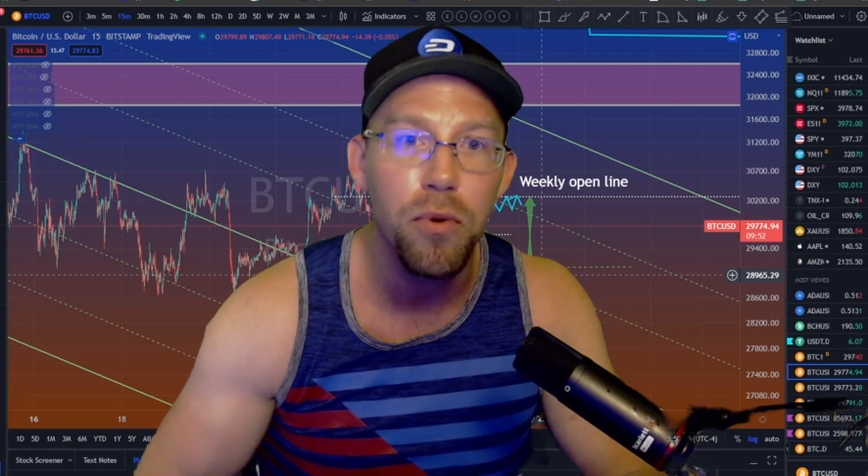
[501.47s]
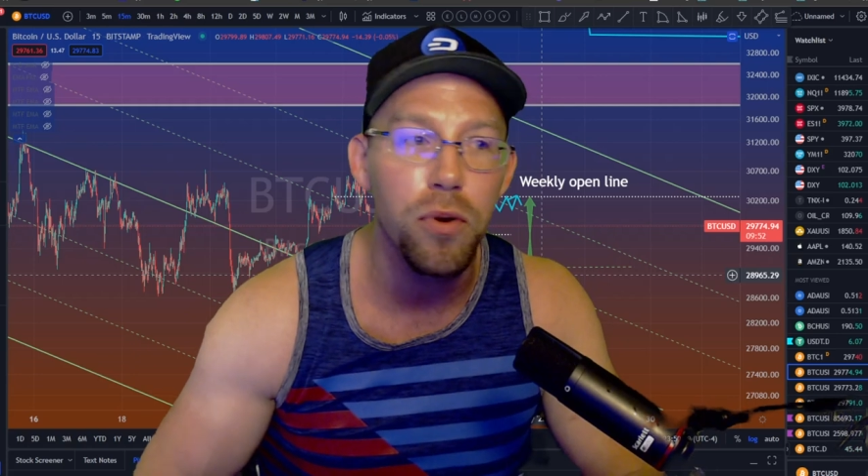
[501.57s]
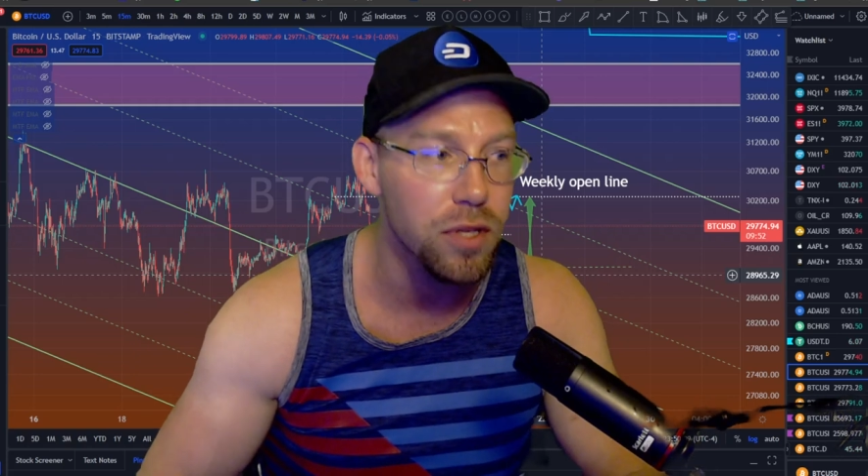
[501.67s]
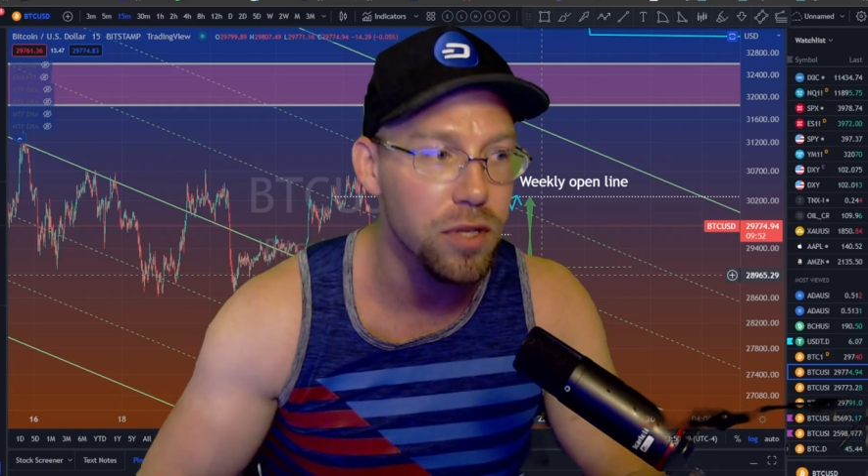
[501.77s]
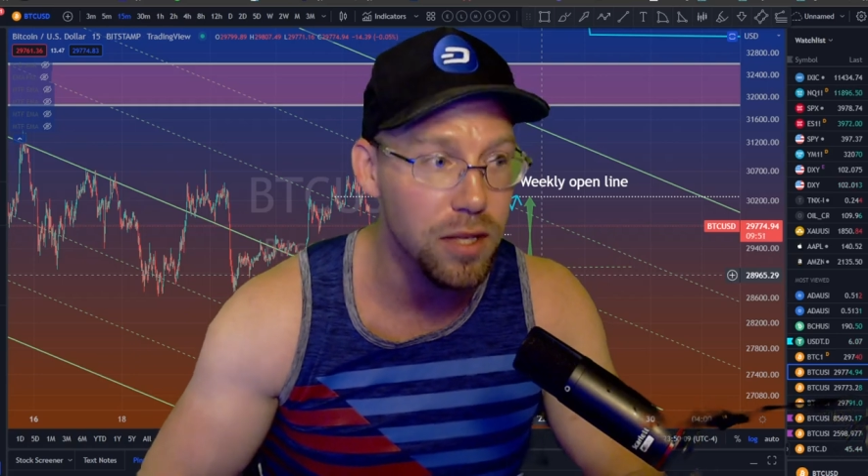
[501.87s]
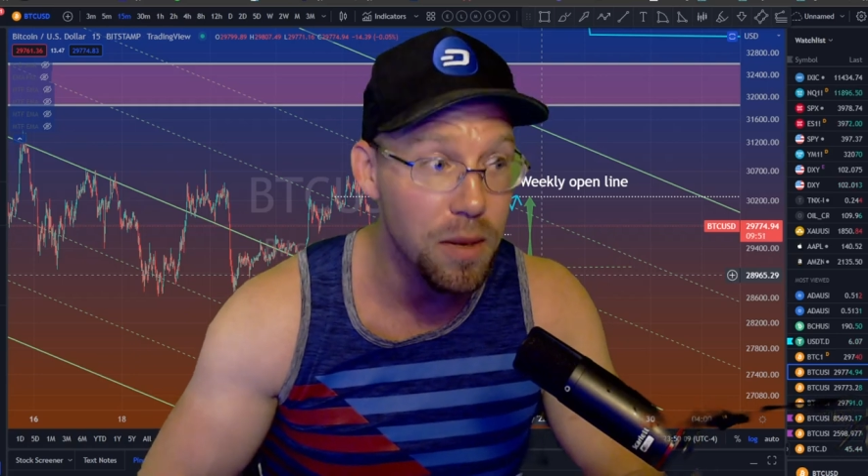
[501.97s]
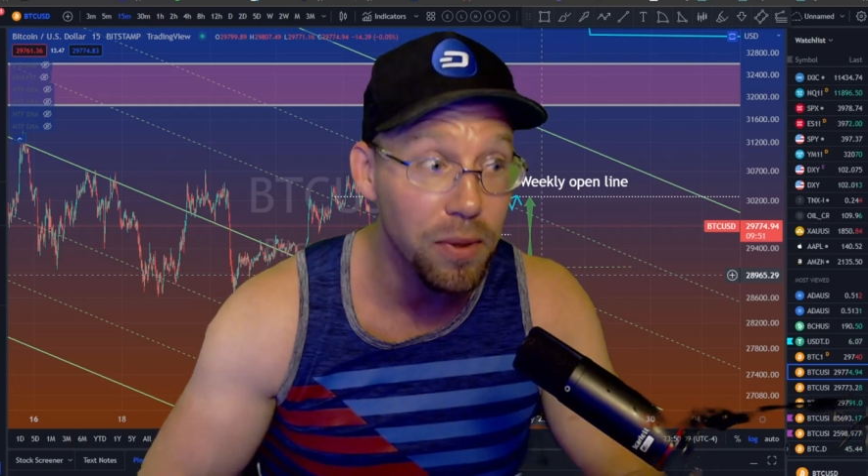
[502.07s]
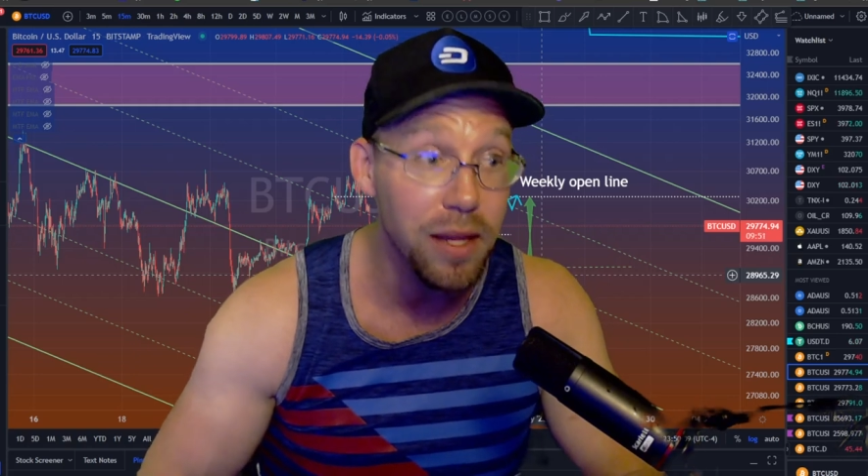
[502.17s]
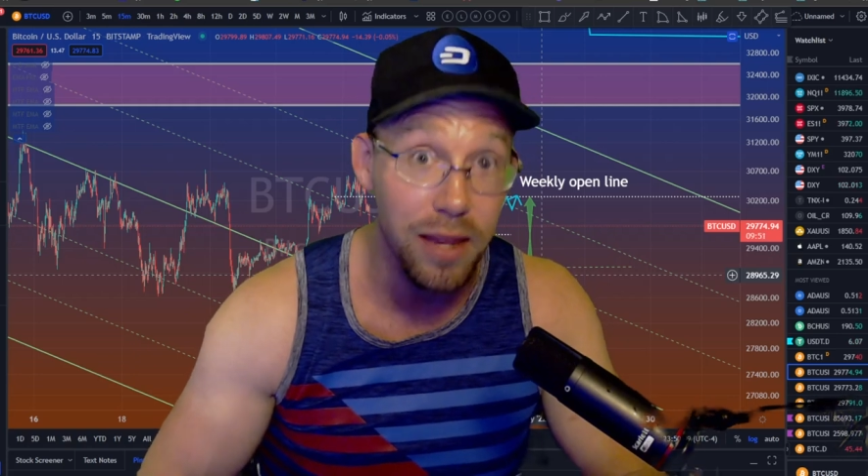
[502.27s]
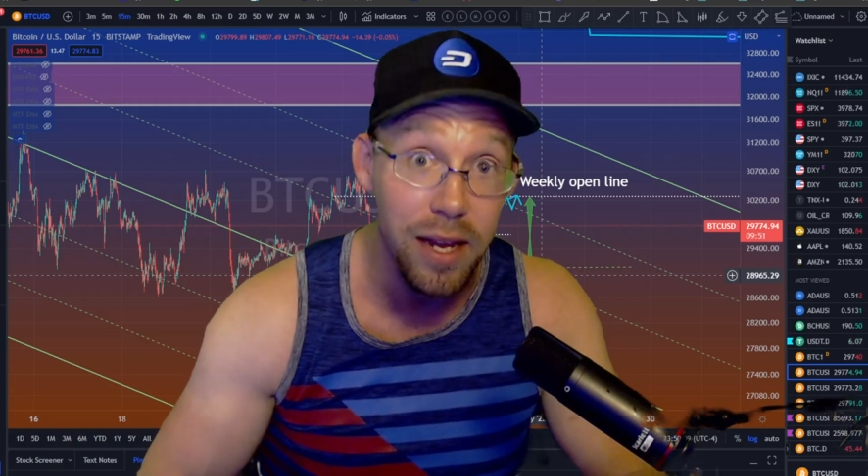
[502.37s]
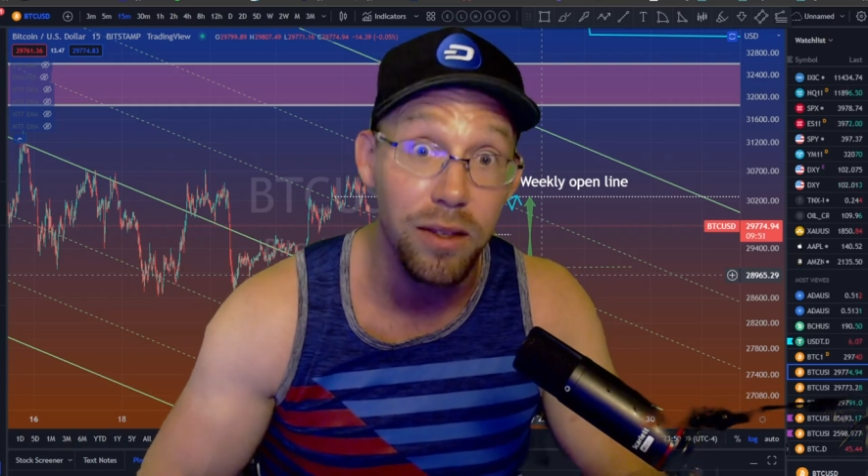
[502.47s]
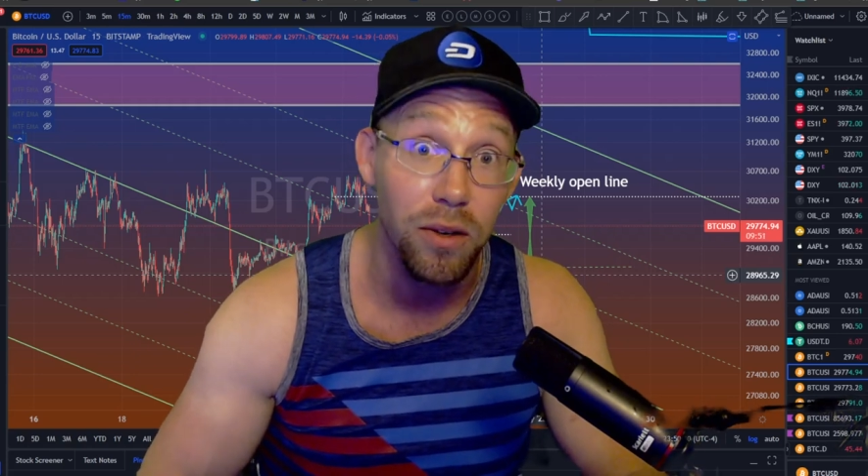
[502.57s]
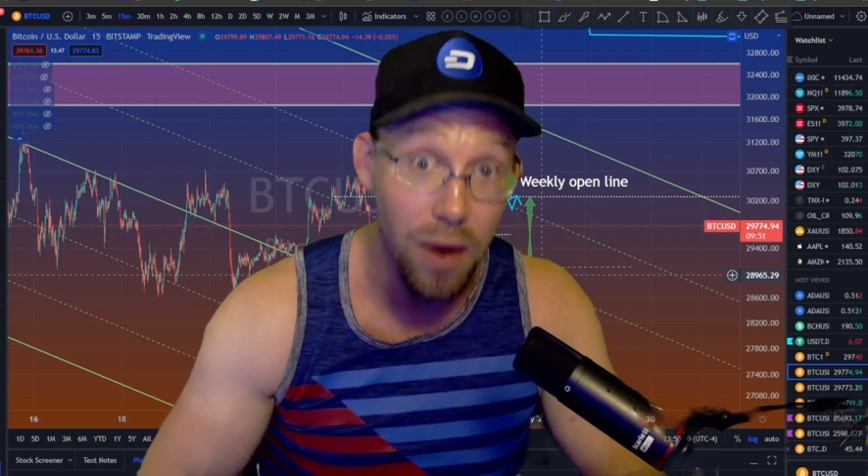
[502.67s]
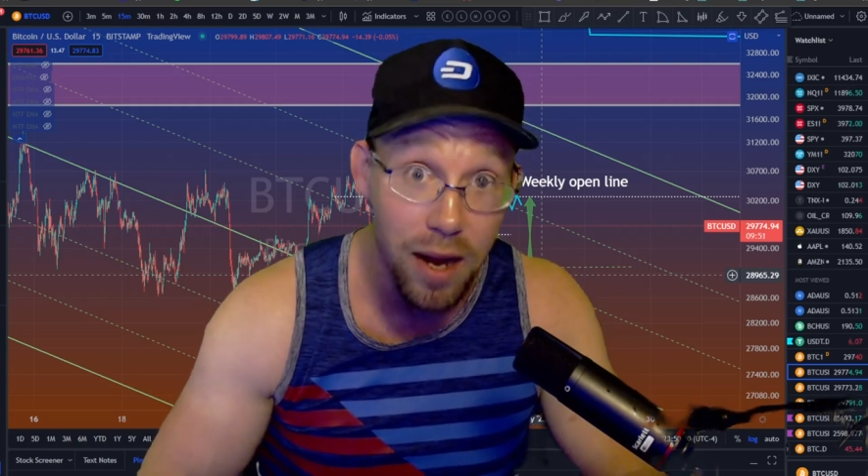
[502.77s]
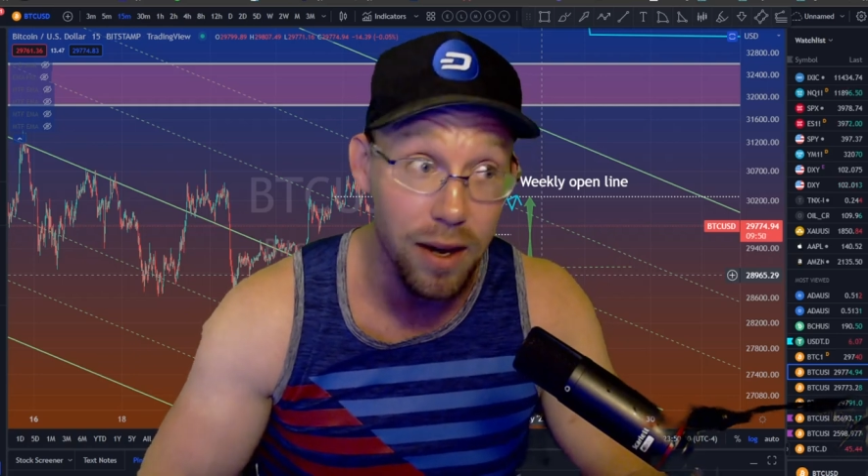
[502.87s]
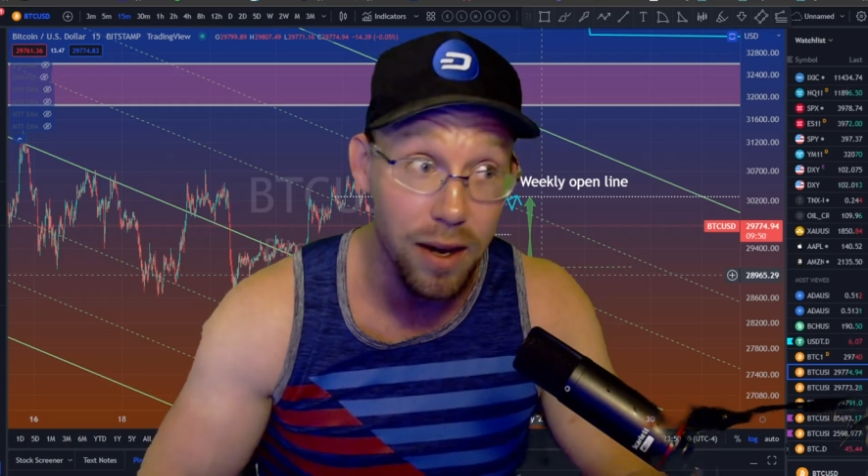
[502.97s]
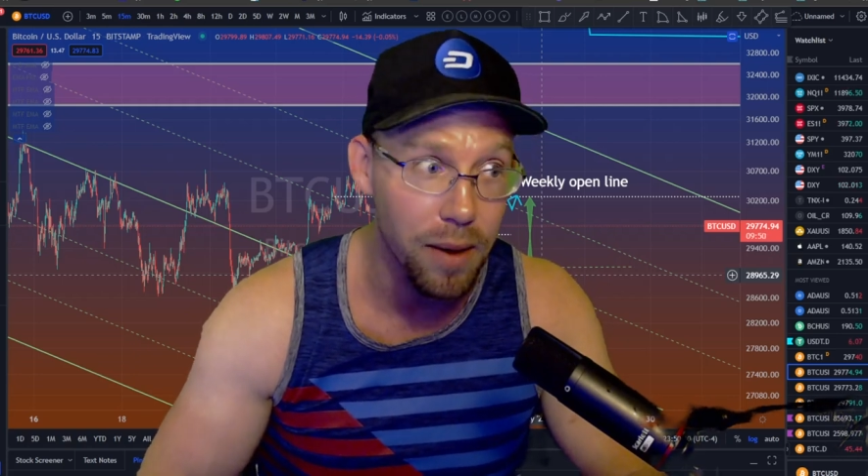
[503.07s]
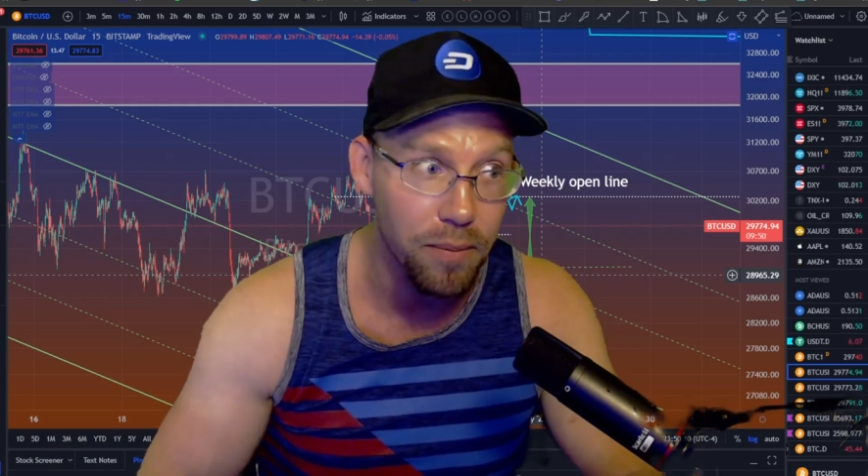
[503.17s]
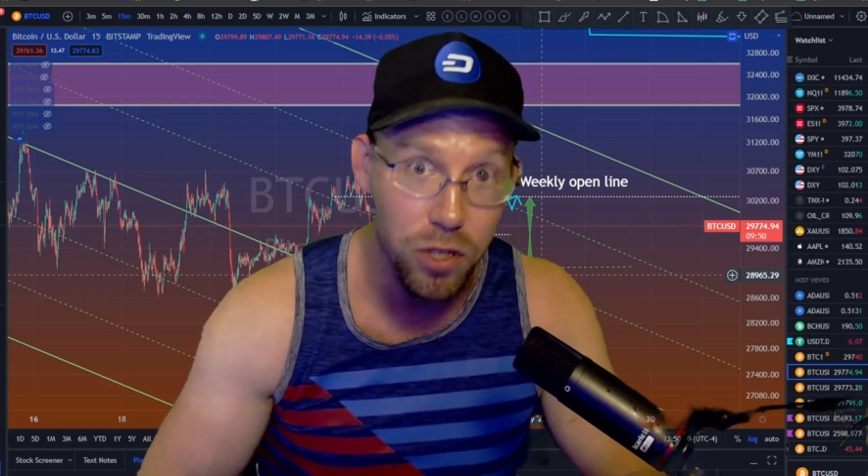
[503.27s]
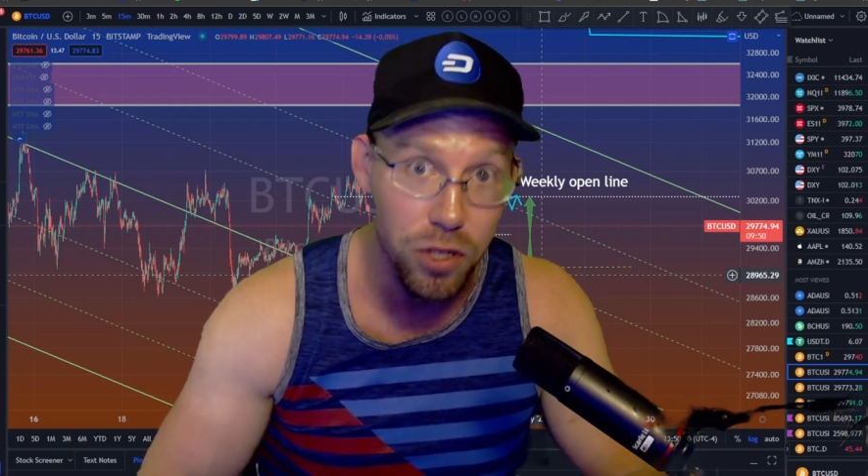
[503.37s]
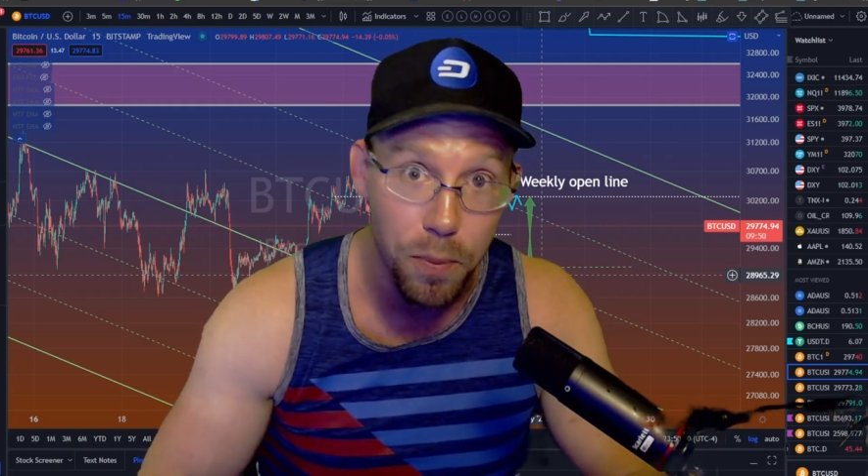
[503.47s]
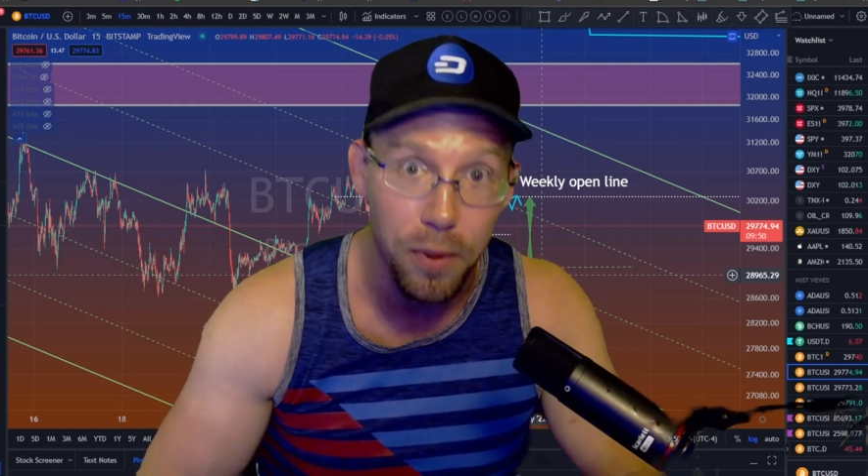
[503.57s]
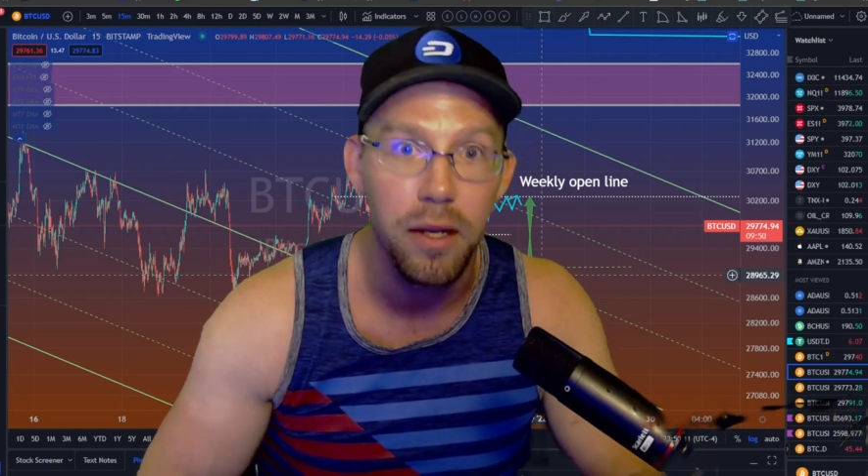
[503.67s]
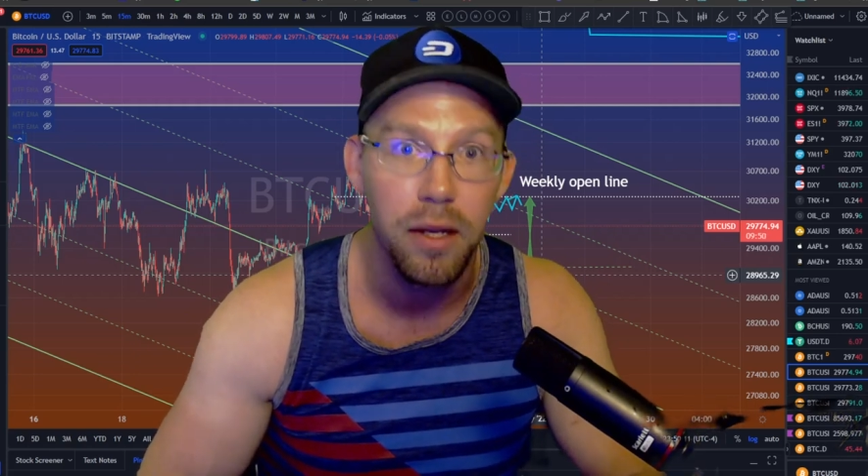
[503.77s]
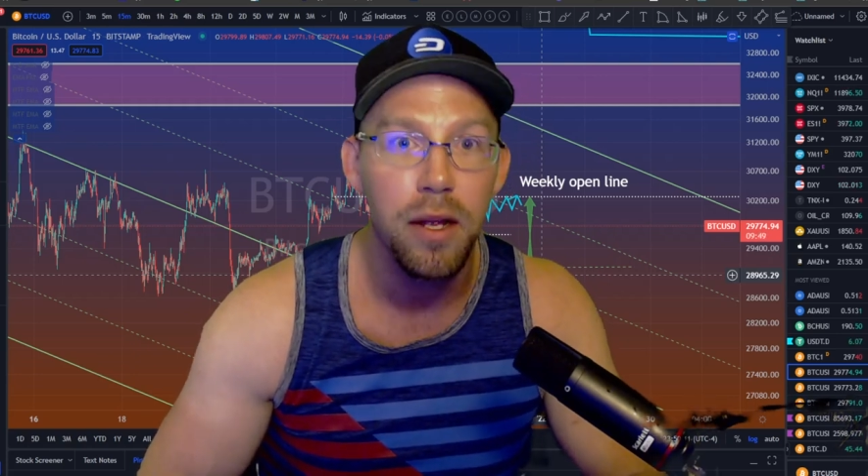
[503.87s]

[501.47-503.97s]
who simply think they're right and I'm stupid.